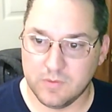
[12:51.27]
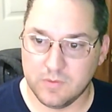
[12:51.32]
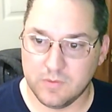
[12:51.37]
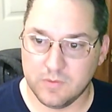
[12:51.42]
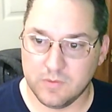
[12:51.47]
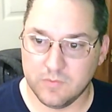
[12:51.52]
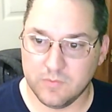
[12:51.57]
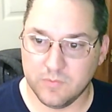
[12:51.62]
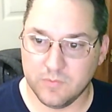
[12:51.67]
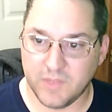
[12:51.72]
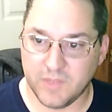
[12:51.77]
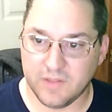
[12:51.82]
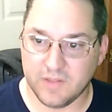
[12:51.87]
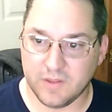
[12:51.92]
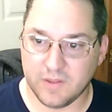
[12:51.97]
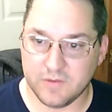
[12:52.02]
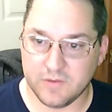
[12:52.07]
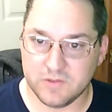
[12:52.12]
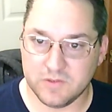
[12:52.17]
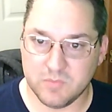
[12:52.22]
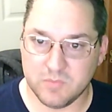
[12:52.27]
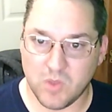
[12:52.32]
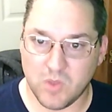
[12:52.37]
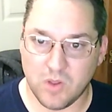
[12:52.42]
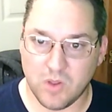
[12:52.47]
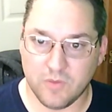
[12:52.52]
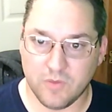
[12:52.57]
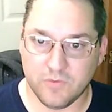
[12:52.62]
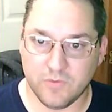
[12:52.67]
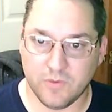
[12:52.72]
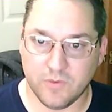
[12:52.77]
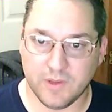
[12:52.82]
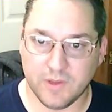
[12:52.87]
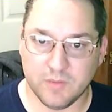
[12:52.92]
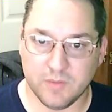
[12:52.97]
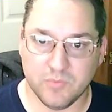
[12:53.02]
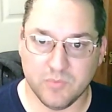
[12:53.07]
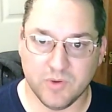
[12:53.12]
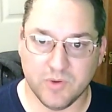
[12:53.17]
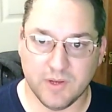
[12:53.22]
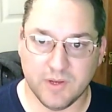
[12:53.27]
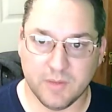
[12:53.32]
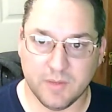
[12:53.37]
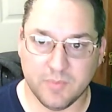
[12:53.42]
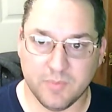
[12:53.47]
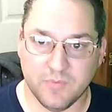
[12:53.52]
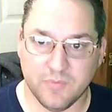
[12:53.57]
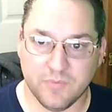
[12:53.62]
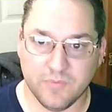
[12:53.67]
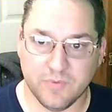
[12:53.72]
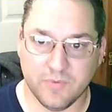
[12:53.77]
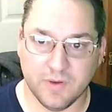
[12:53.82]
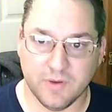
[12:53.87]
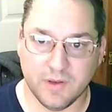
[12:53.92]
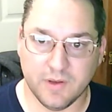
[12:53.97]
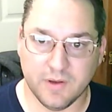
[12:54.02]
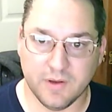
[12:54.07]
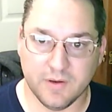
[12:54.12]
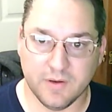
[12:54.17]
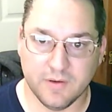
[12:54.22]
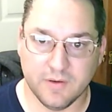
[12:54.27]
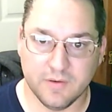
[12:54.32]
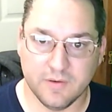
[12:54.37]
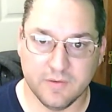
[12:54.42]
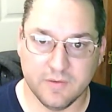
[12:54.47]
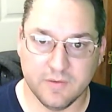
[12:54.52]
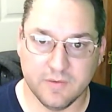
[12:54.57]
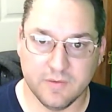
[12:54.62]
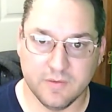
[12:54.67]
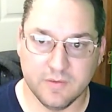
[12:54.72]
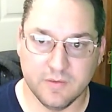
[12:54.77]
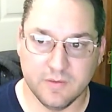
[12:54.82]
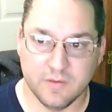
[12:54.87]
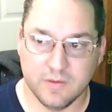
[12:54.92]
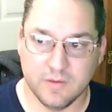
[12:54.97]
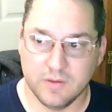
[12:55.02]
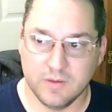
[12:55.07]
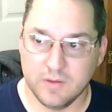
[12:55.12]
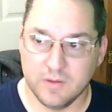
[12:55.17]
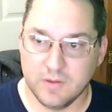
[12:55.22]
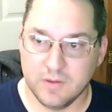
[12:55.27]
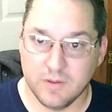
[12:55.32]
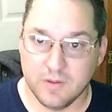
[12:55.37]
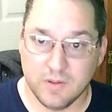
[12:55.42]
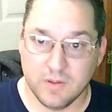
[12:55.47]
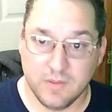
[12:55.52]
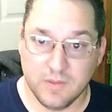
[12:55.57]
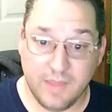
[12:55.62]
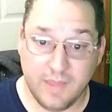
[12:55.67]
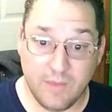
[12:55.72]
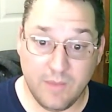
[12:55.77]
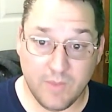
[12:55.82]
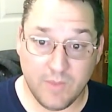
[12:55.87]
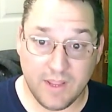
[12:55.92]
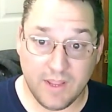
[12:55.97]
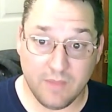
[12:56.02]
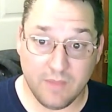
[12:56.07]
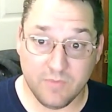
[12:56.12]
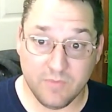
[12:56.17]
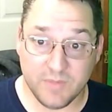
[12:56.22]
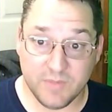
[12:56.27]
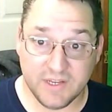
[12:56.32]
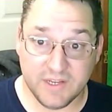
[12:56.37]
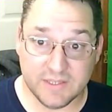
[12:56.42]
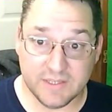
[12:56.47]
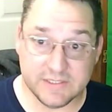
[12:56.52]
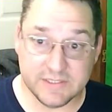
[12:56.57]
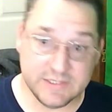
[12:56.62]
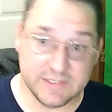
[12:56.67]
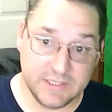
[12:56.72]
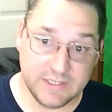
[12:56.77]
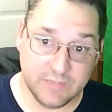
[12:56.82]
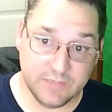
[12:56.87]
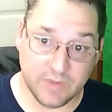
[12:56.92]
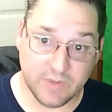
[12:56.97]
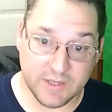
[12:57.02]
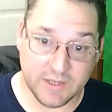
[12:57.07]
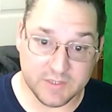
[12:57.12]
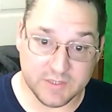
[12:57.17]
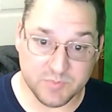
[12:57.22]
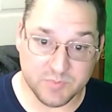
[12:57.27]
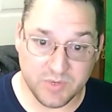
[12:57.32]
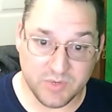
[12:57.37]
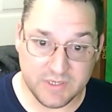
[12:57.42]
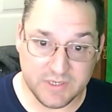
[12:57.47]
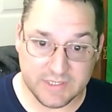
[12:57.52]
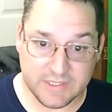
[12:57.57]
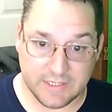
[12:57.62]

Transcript: Make that small so I can bring it up in front here. That way everybody can see while it's printing.